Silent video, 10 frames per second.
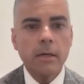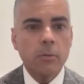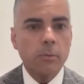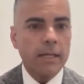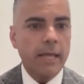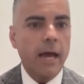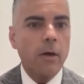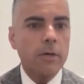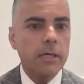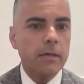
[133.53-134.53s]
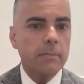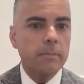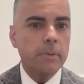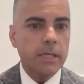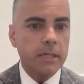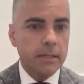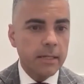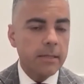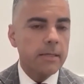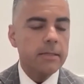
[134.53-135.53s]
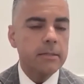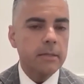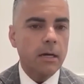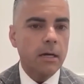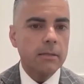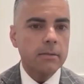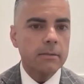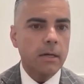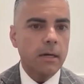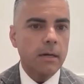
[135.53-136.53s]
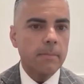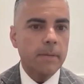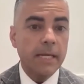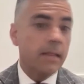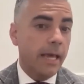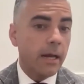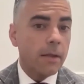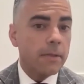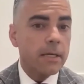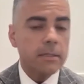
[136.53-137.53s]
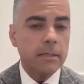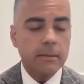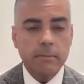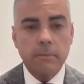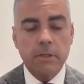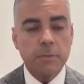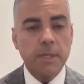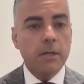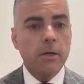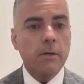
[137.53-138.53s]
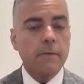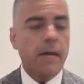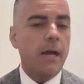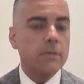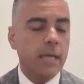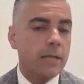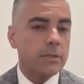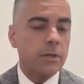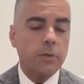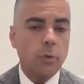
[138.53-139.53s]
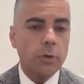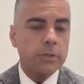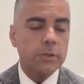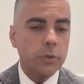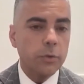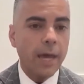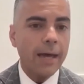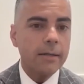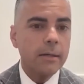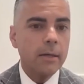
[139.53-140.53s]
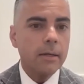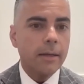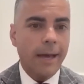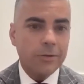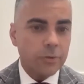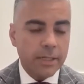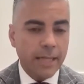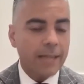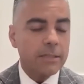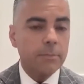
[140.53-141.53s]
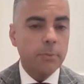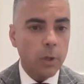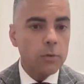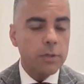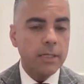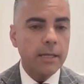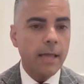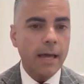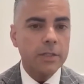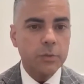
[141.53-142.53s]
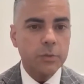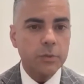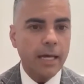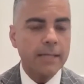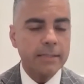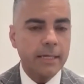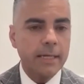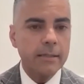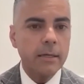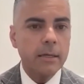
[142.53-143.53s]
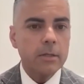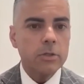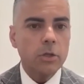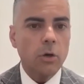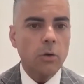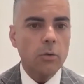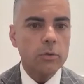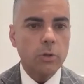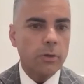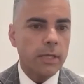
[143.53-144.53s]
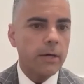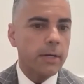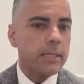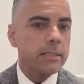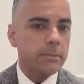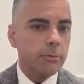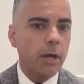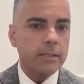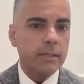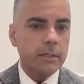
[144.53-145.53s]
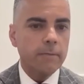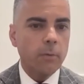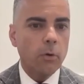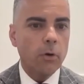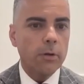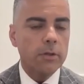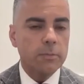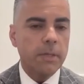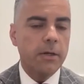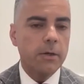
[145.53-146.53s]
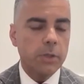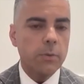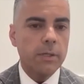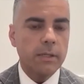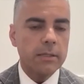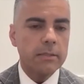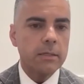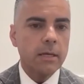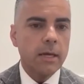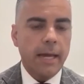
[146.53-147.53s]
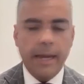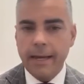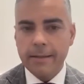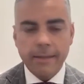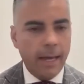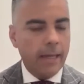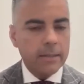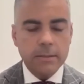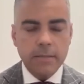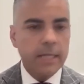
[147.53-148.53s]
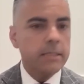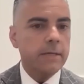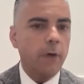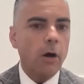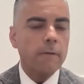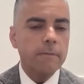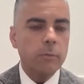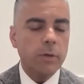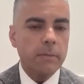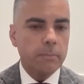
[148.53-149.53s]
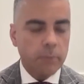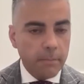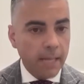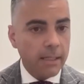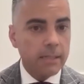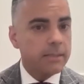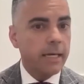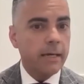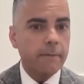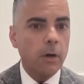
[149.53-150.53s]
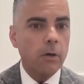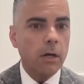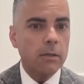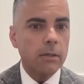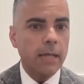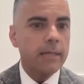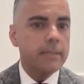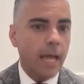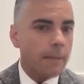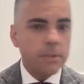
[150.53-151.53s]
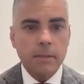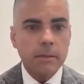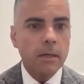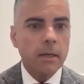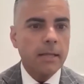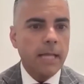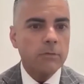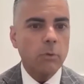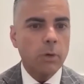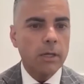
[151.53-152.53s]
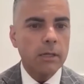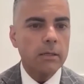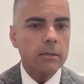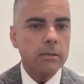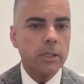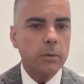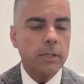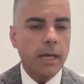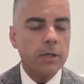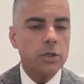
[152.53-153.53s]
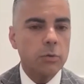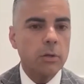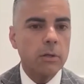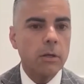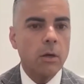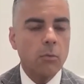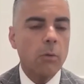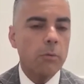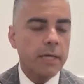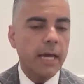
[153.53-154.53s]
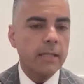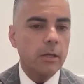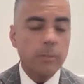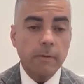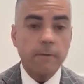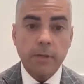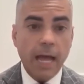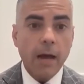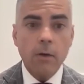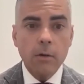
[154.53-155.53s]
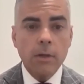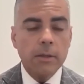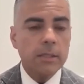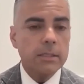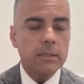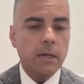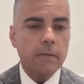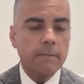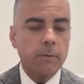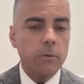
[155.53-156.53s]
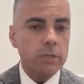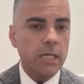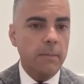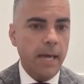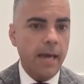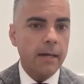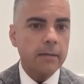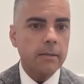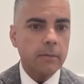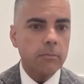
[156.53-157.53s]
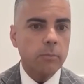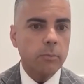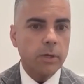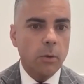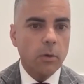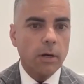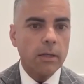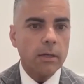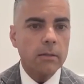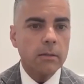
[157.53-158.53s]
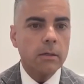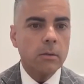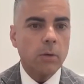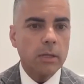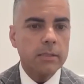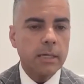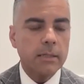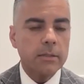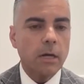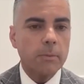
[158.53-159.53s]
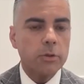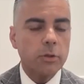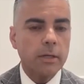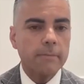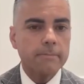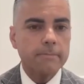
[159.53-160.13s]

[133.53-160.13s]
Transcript: Right now, he did this he led on this, and the Speaker of the House has the authority to do that. Actually, Nancy Pelosi did that in 2019. So there is a precedent for the Speaker doing this. And as things evolve, we may need to take a vote on the next steps, and that's what we're going to deal with that issue when we get there. But for now, this is on full steam ahead, and we're going to take this opportunity.